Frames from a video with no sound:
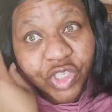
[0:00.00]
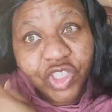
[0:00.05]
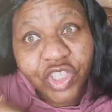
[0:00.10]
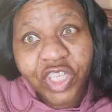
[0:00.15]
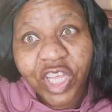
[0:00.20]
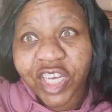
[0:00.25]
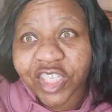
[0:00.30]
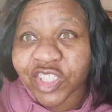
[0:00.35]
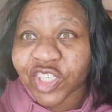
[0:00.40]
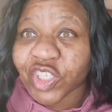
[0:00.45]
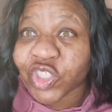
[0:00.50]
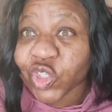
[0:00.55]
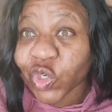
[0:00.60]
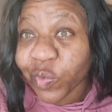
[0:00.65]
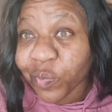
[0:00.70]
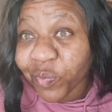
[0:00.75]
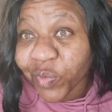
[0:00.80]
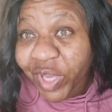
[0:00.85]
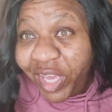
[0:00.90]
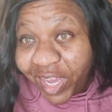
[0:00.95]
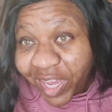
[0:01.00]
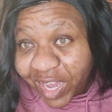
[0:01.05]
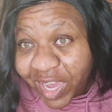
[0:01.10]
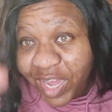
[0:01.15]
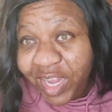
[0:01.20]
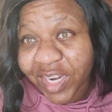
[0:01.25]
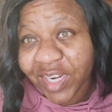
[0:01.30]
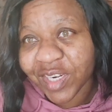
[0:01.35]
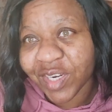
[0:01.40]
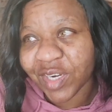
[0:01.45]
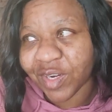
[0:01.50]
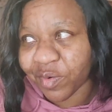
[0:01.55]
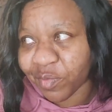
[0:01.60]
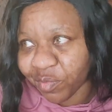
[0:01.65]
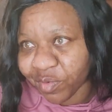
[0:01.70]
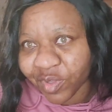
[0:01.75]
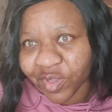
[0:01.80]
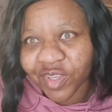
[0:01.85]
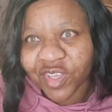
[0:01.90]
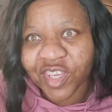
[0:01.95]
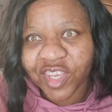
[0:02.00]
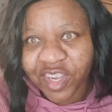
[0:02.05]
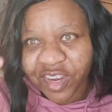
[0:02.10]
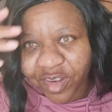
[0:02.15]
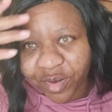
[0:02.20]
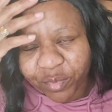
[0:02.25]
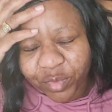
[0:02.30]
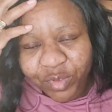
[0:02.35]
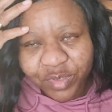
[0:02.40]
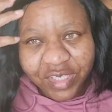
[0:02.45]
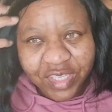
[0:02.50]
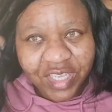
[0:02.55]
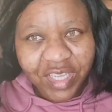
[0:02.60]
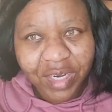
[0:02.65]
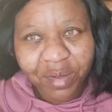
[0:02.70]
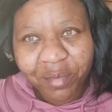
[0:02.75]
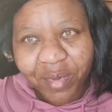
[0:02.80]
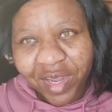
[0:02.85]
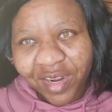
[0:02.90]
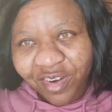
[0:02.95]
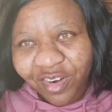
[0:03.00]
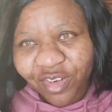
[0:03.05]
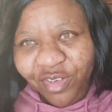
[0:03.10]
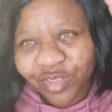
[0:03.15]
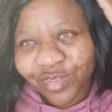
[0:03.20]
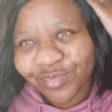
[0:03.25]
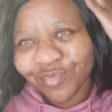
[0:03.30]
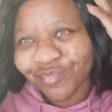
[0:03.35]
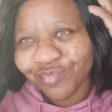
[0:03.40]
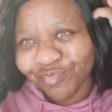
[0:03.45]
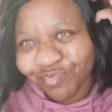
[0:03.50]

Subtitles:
That's a Jamaican. You hear the music in the background?